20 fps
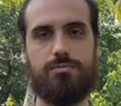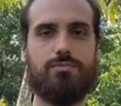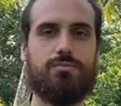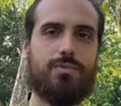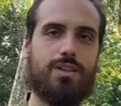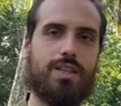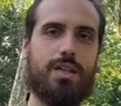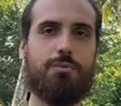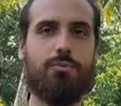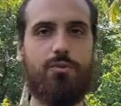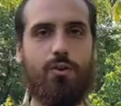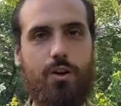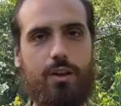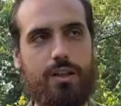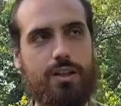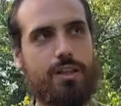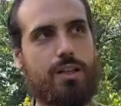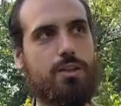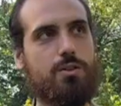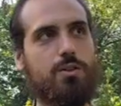end up
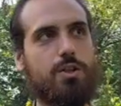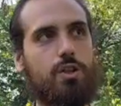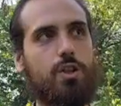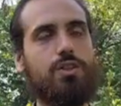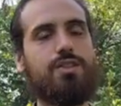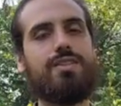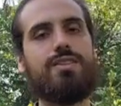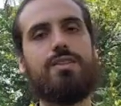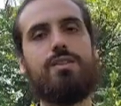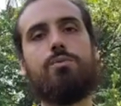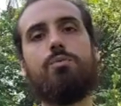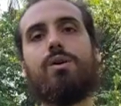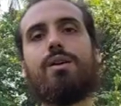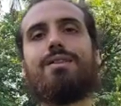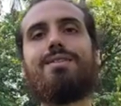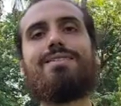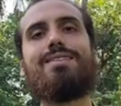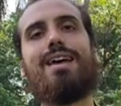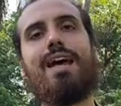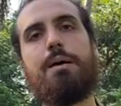falling and you cannot see
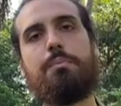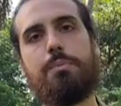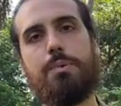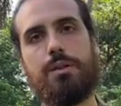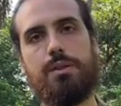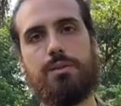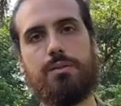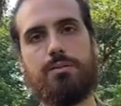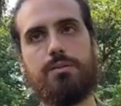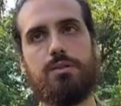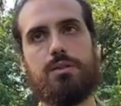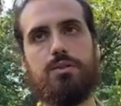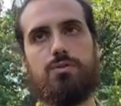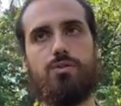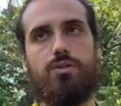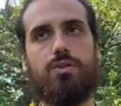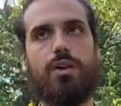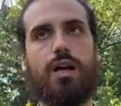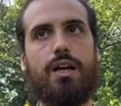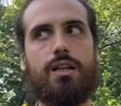what's happening.
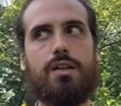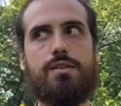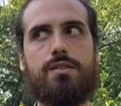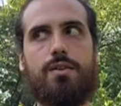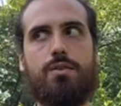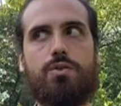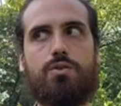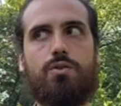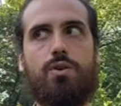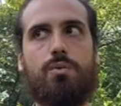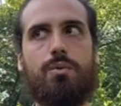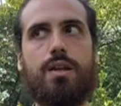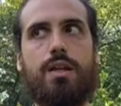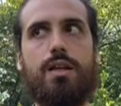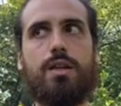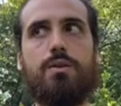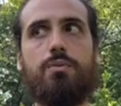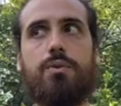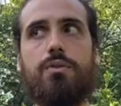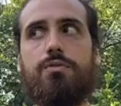So darkness is always
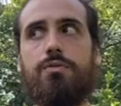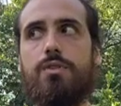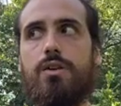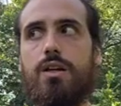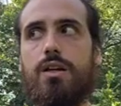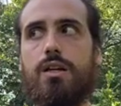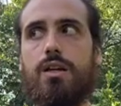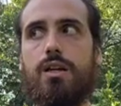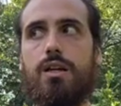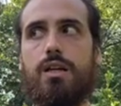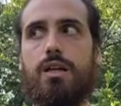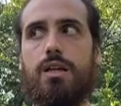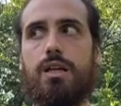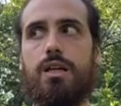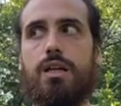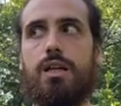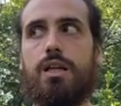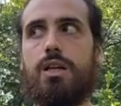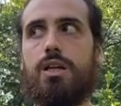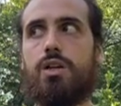correlated with
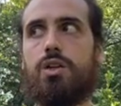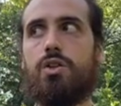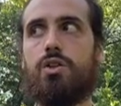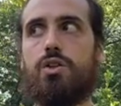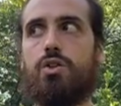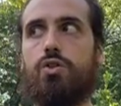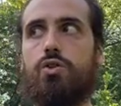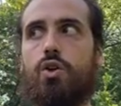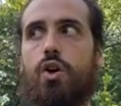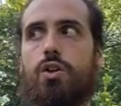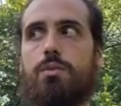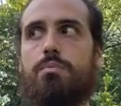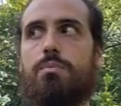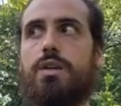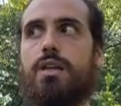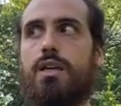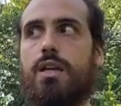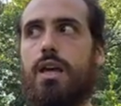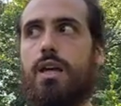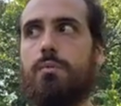not
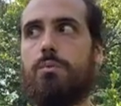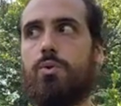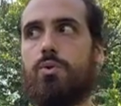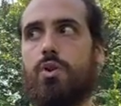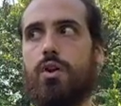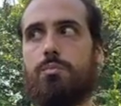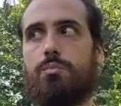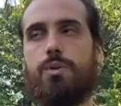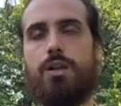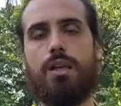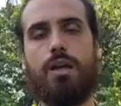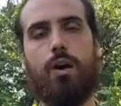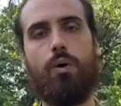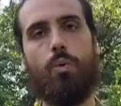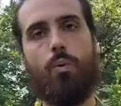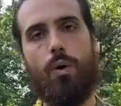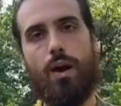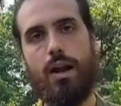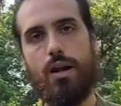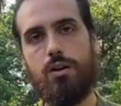being able, not being
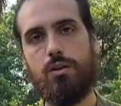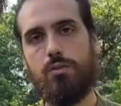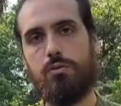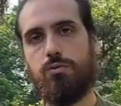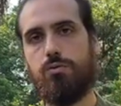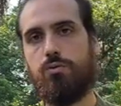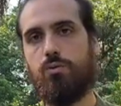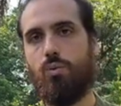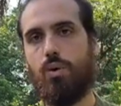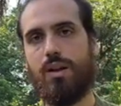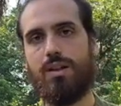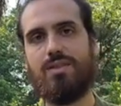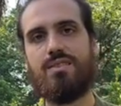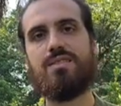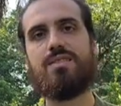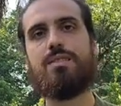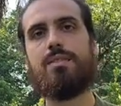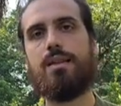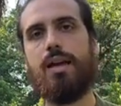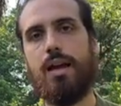aware of
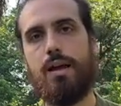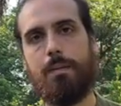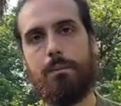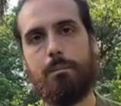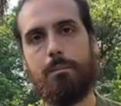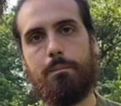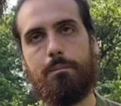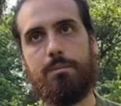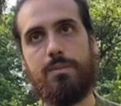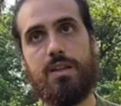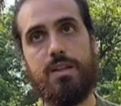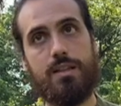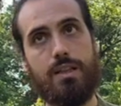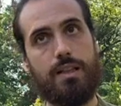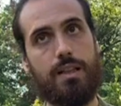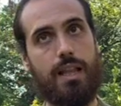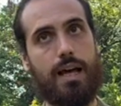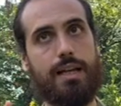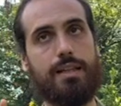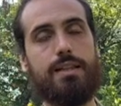what's there. And then
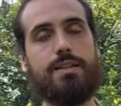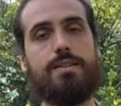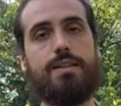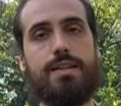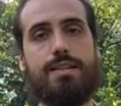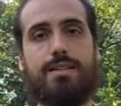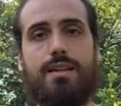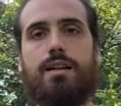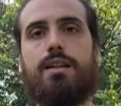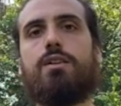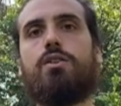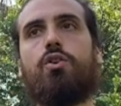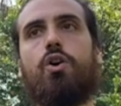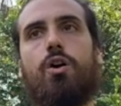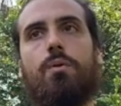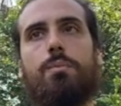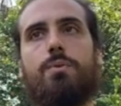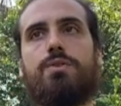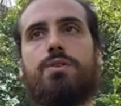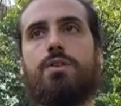light is exactly the
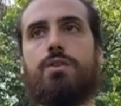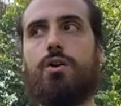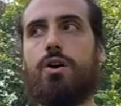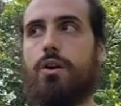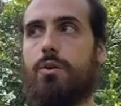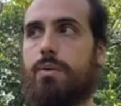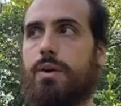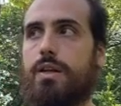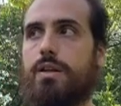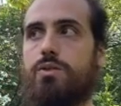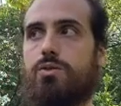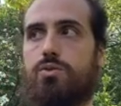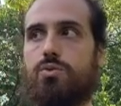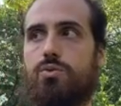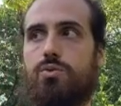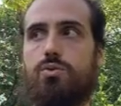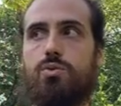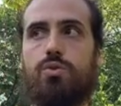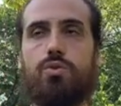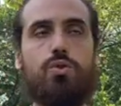opposite. You are ready
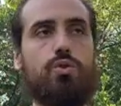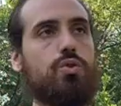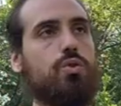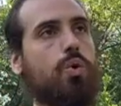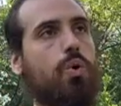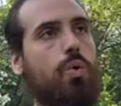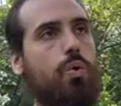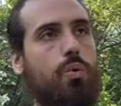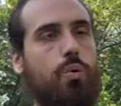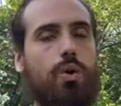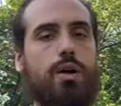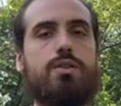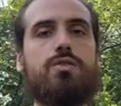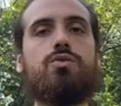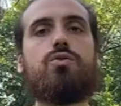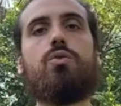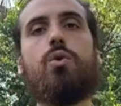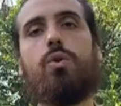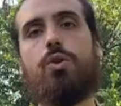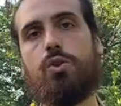to know
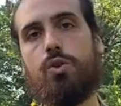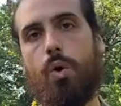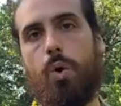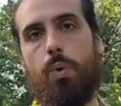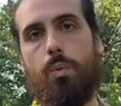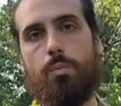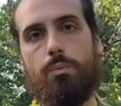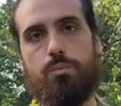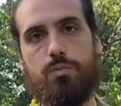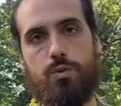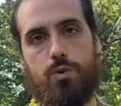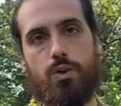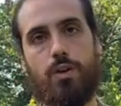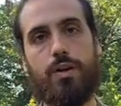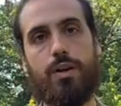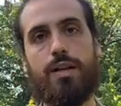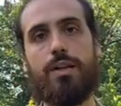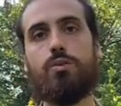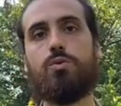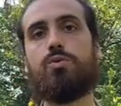what's going on. You're
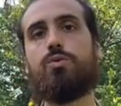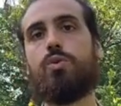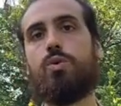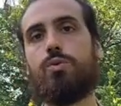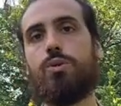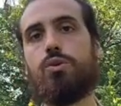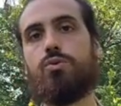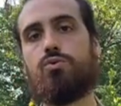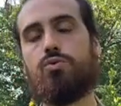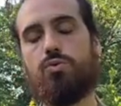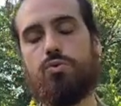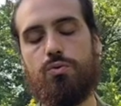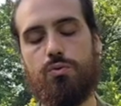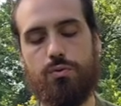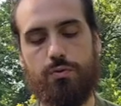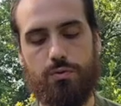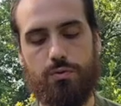ready to know the truth.